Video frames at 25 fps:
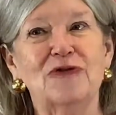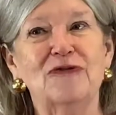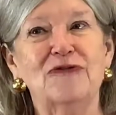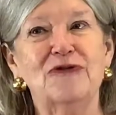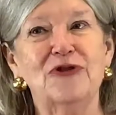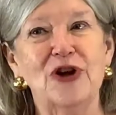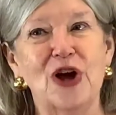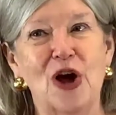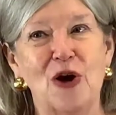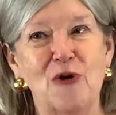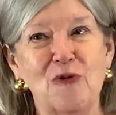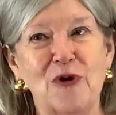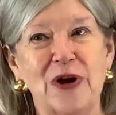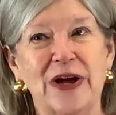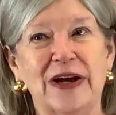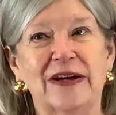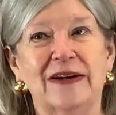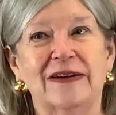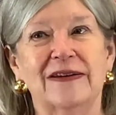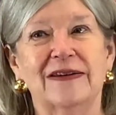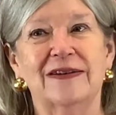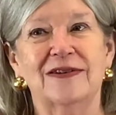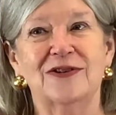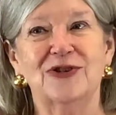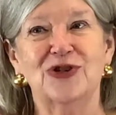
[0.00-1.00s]
of
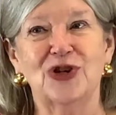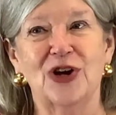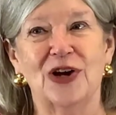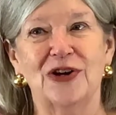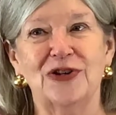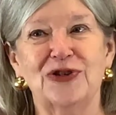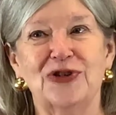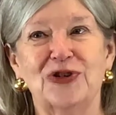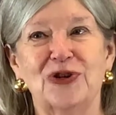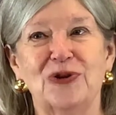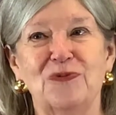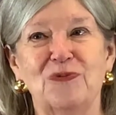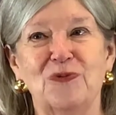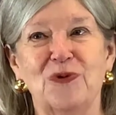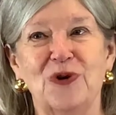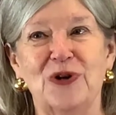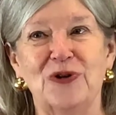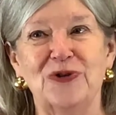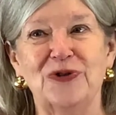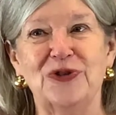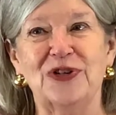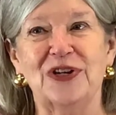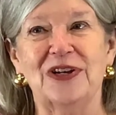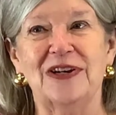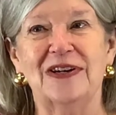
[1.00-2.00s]
knowing Justin
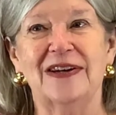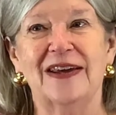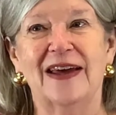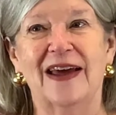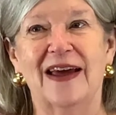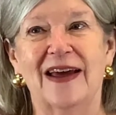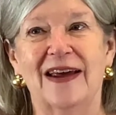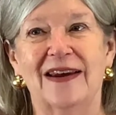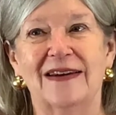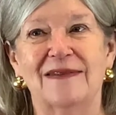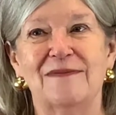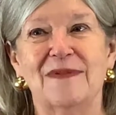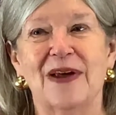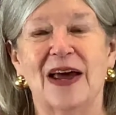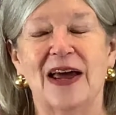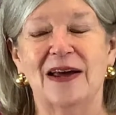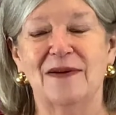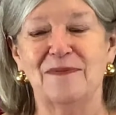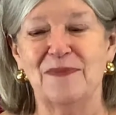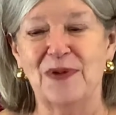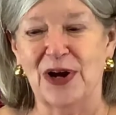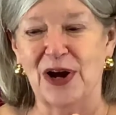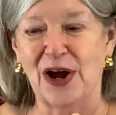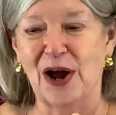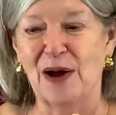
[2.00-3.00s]
Wilson
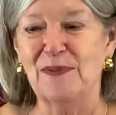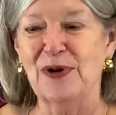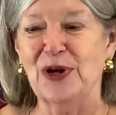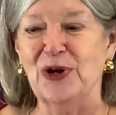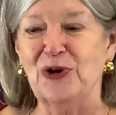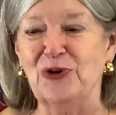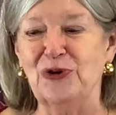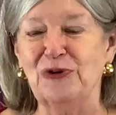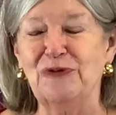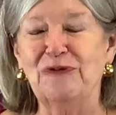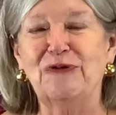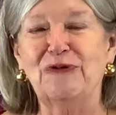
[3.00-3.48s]
and becoming good